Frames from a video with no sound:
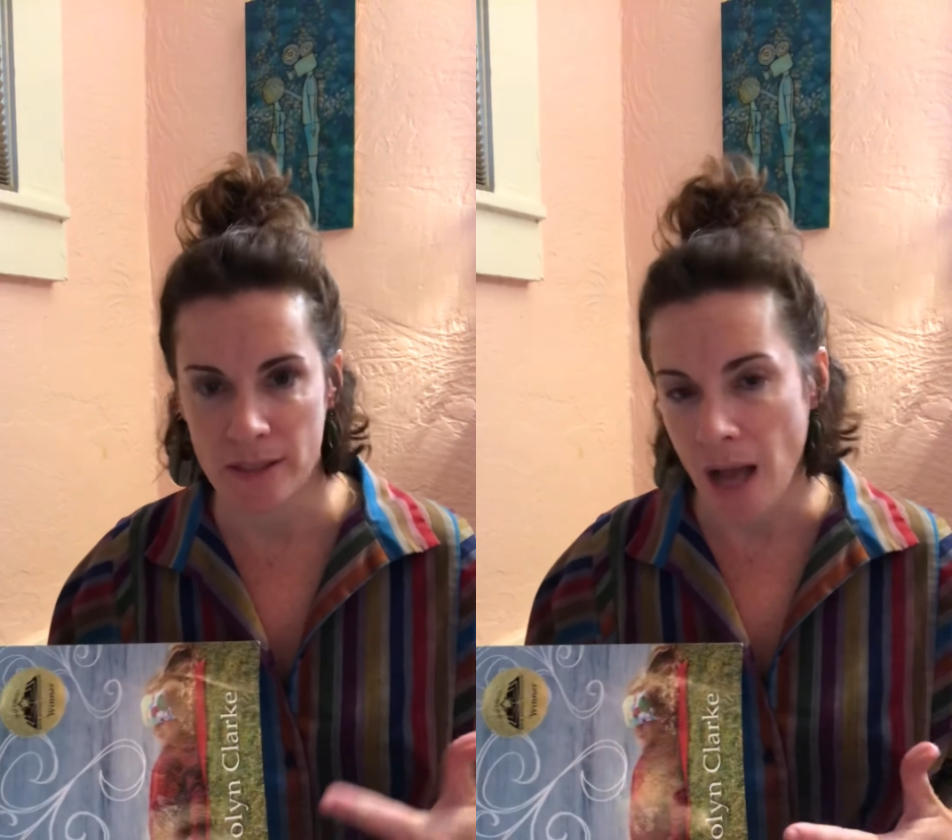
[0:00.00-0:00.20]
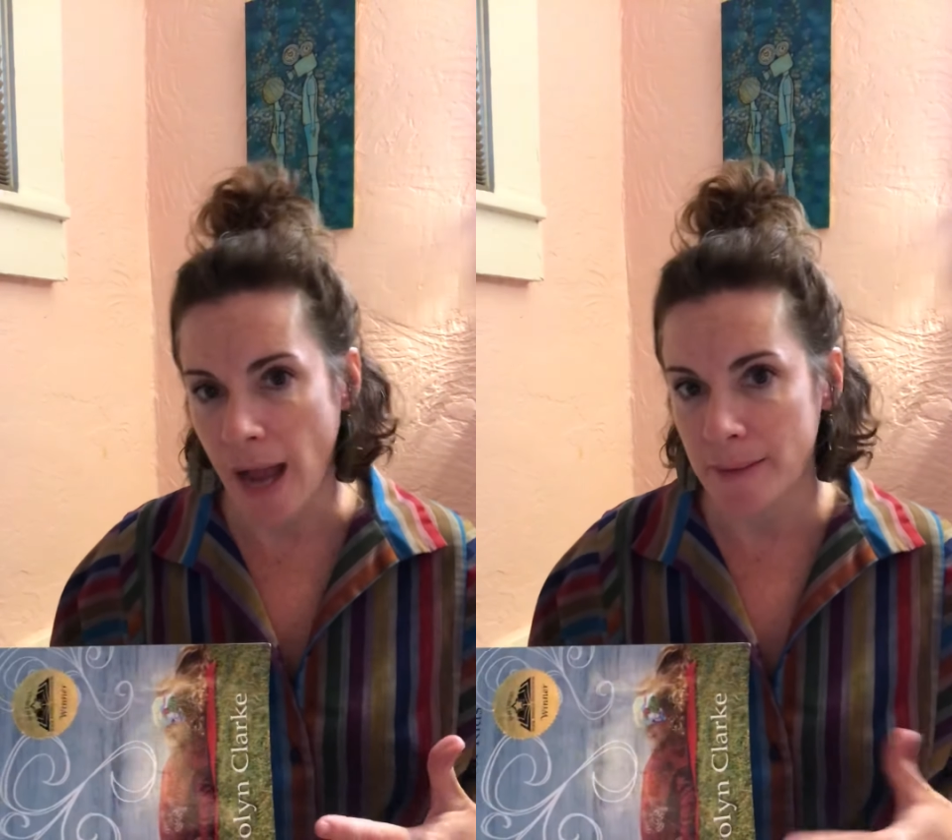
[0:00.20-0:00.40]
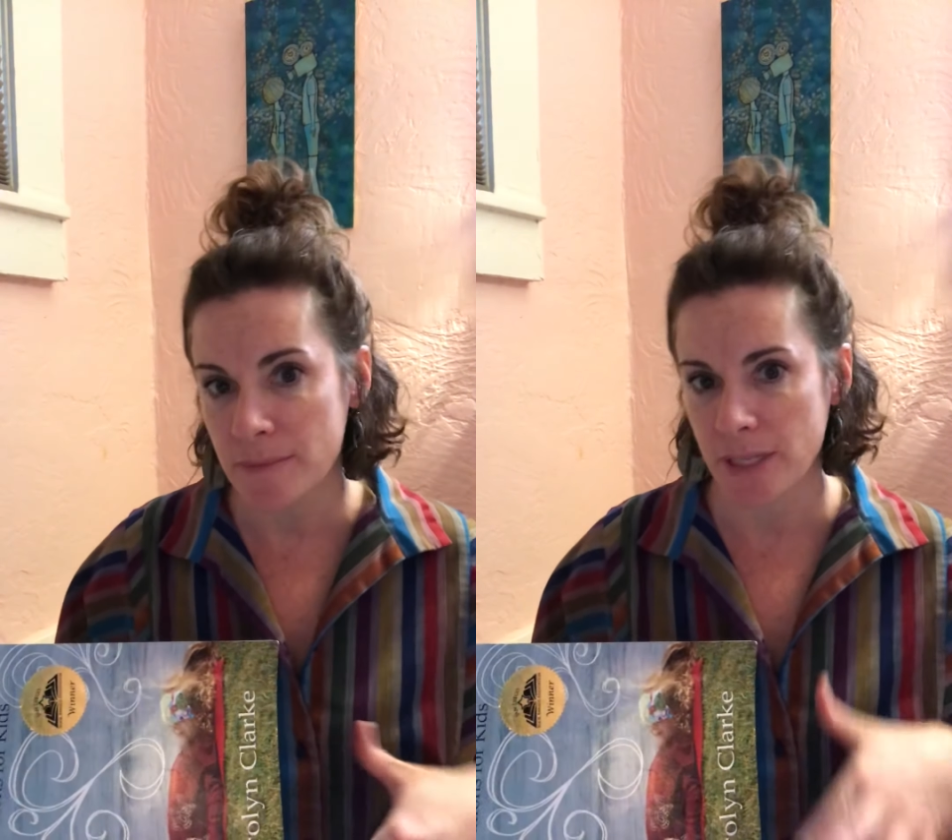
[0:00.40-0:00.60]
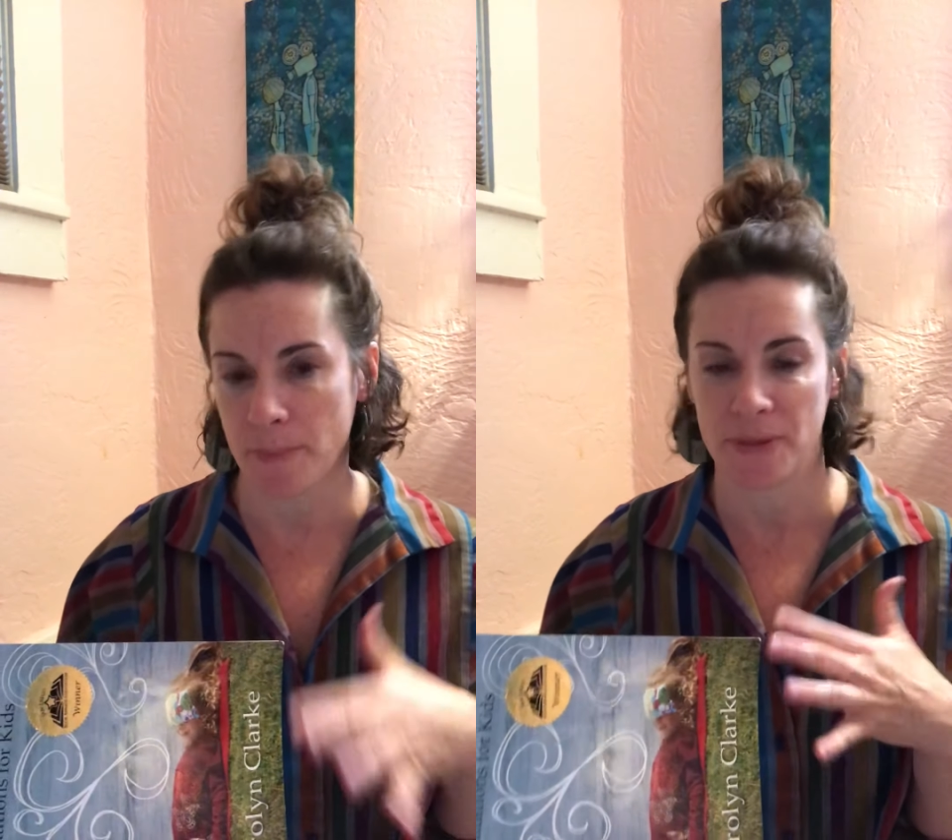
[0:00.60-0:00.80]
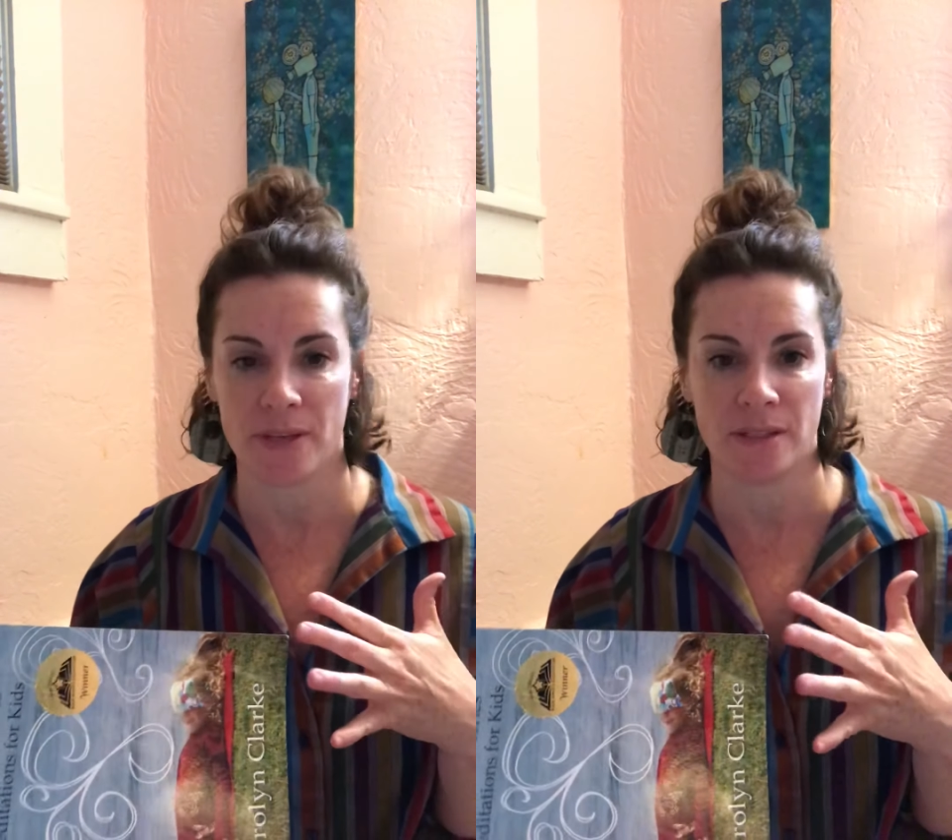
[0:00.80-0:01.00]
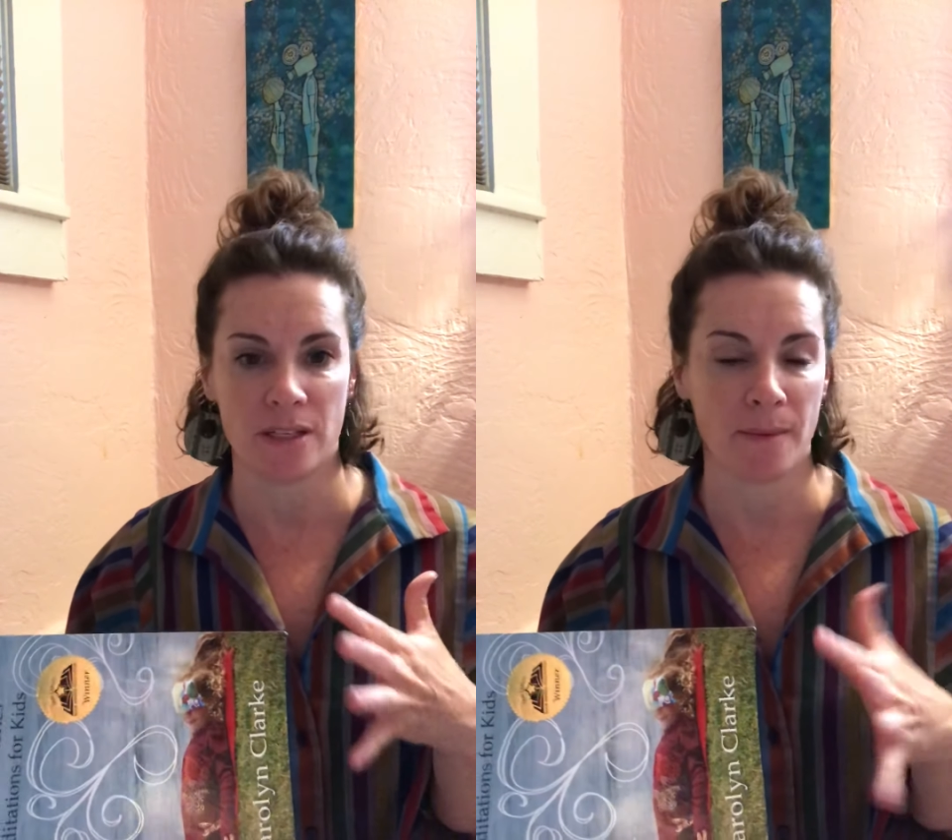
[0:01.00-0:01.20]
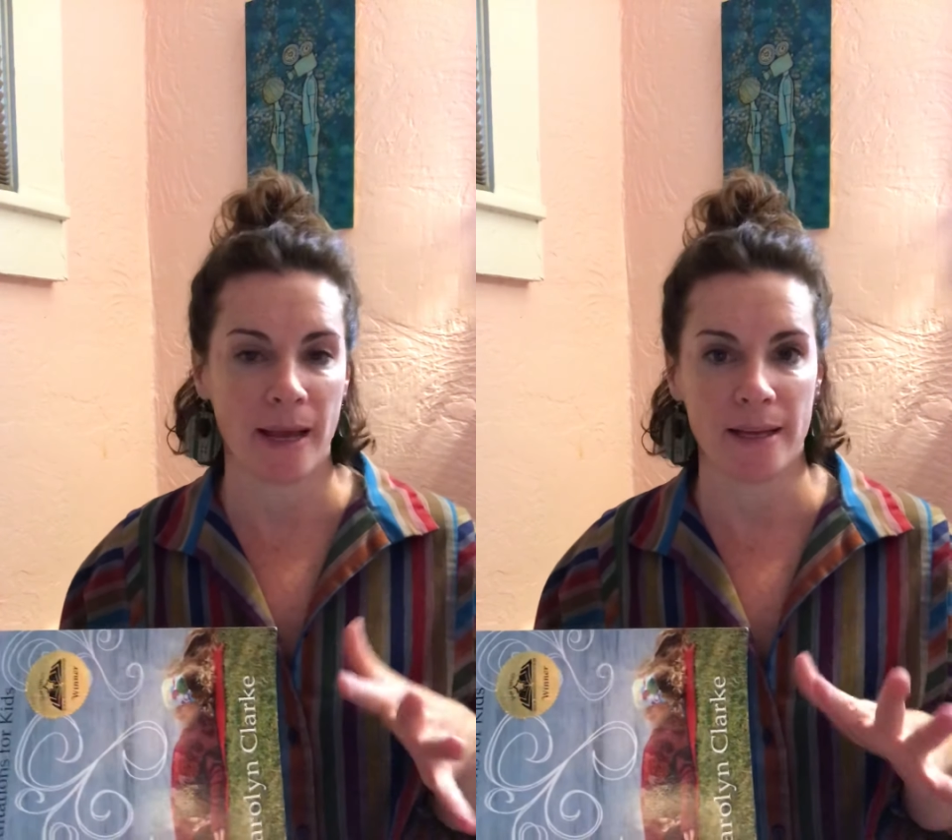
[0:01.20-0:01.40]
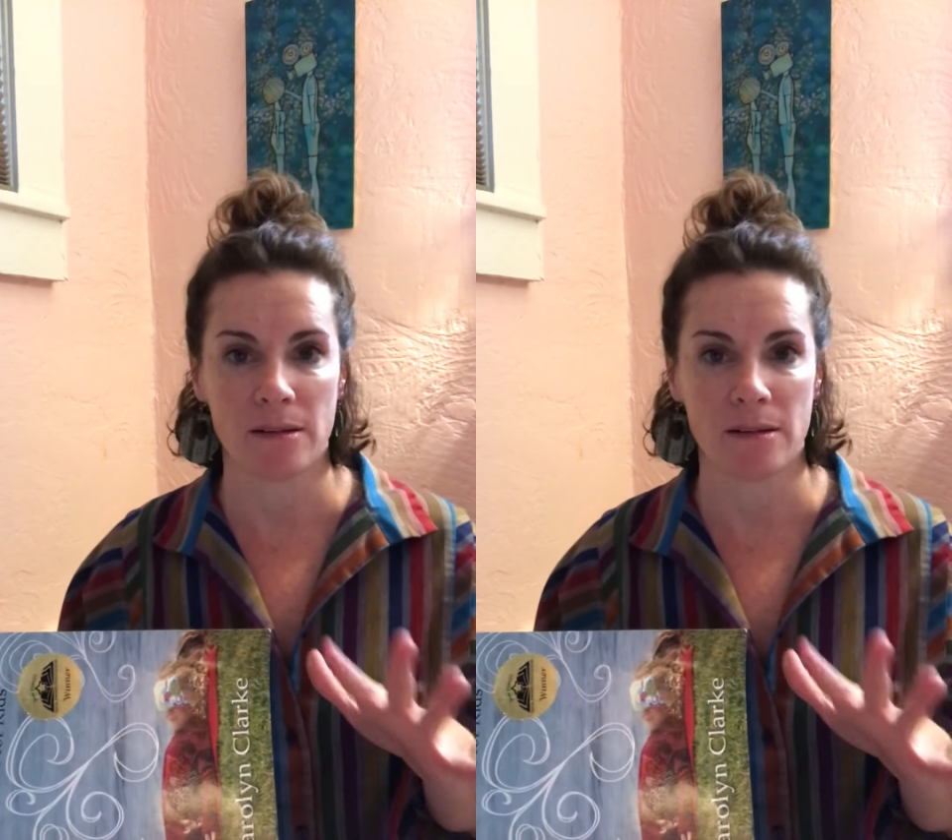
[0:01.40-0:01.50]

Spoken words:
time to put this into my